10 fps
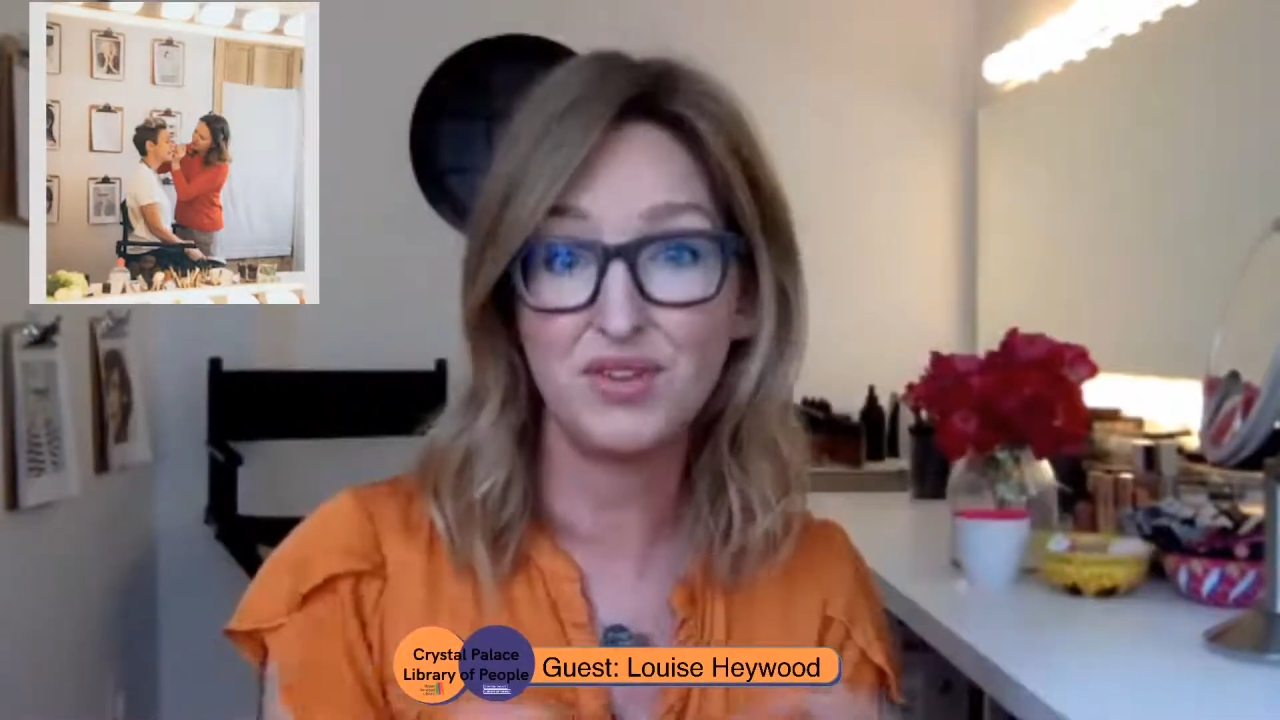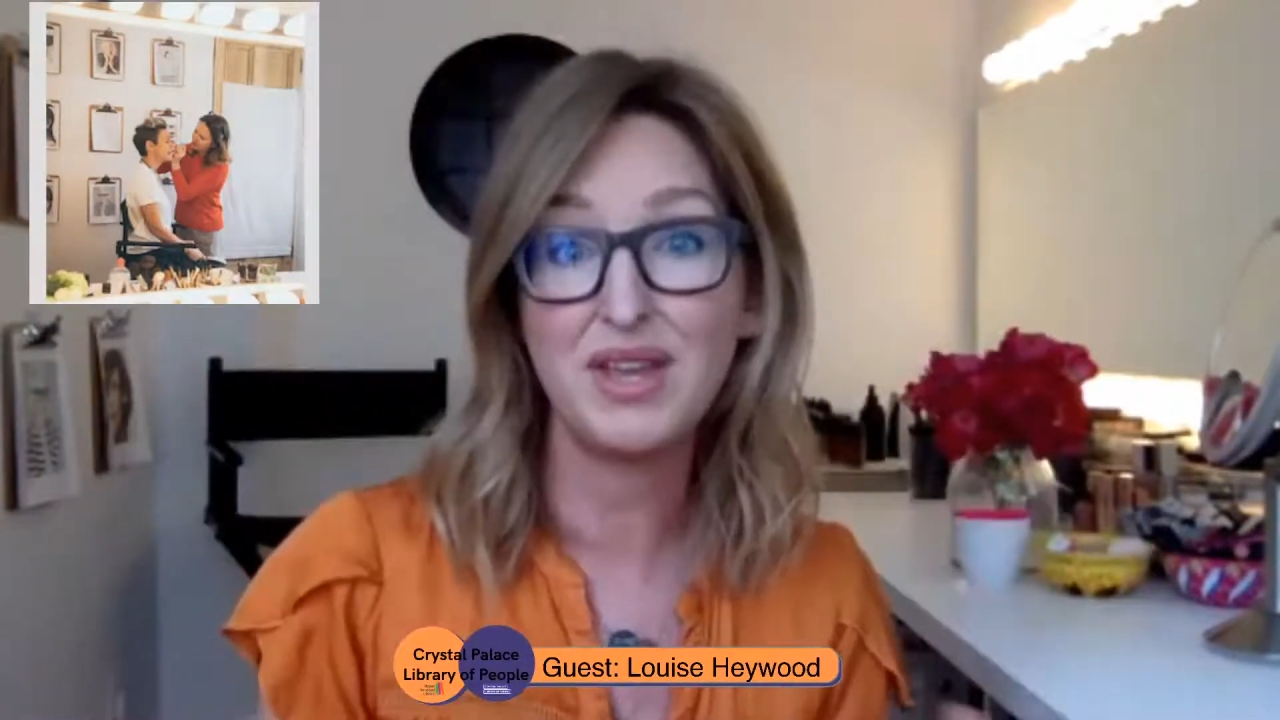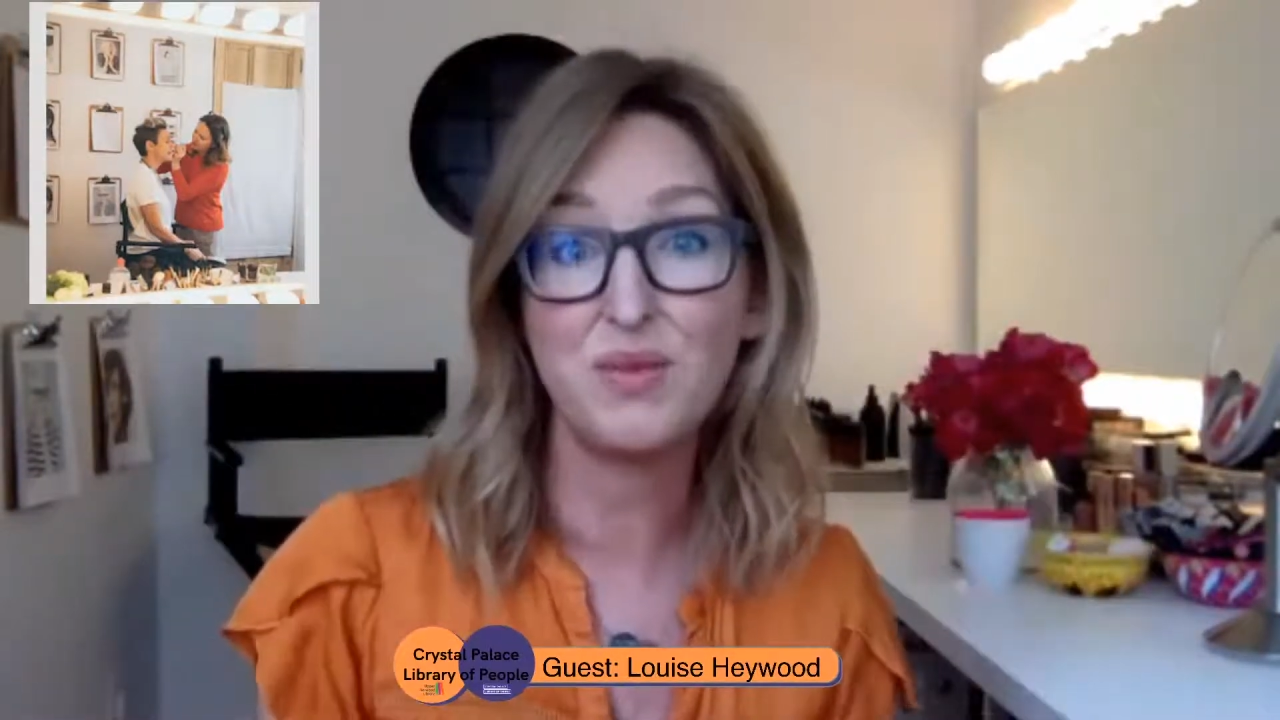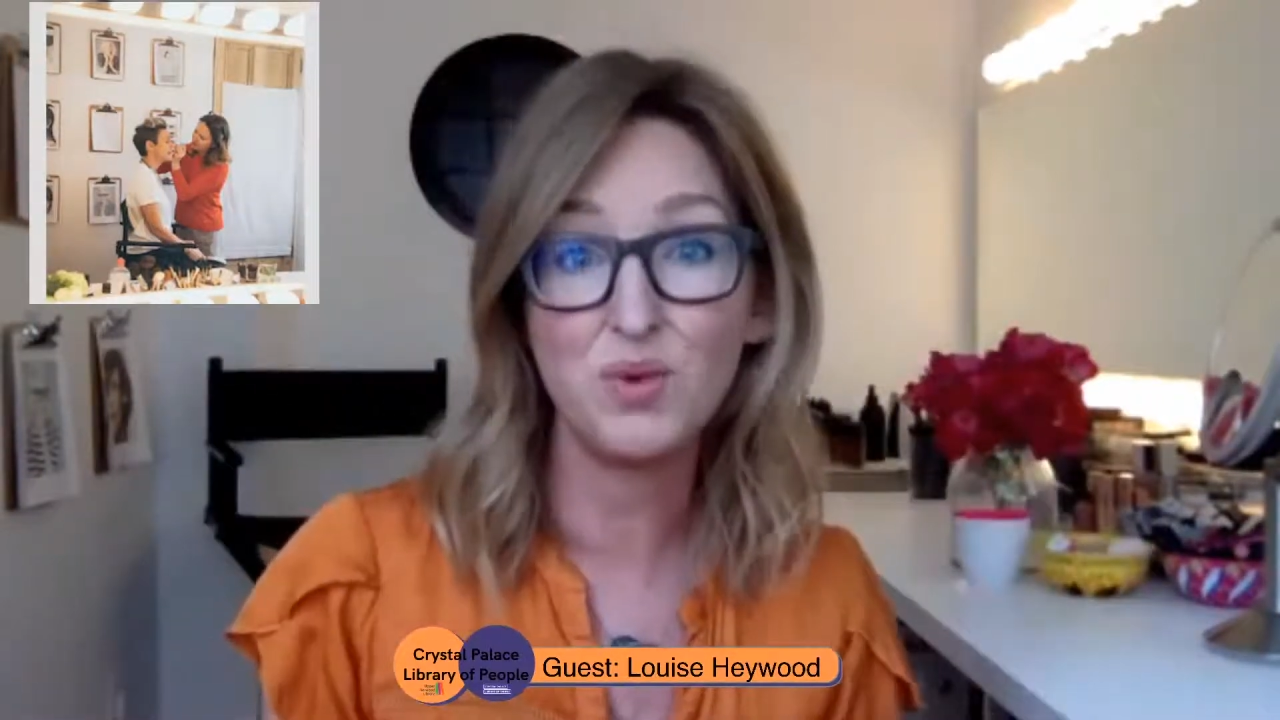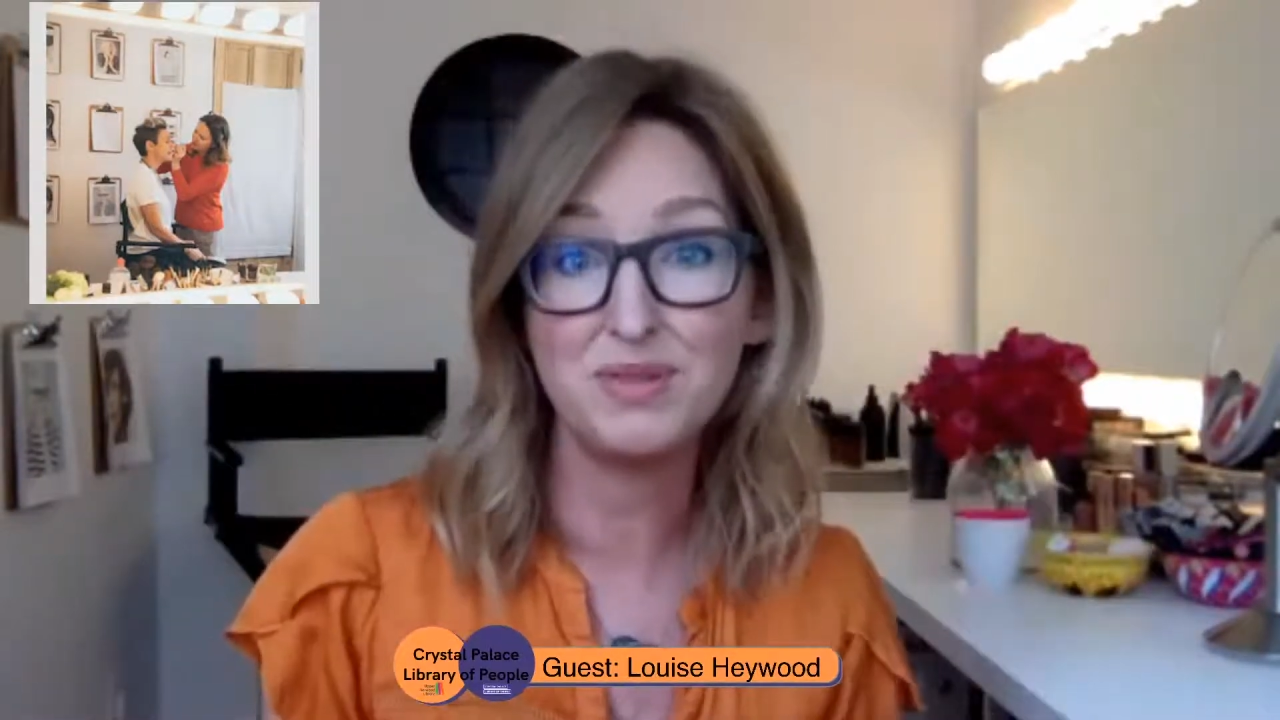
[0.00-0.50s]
they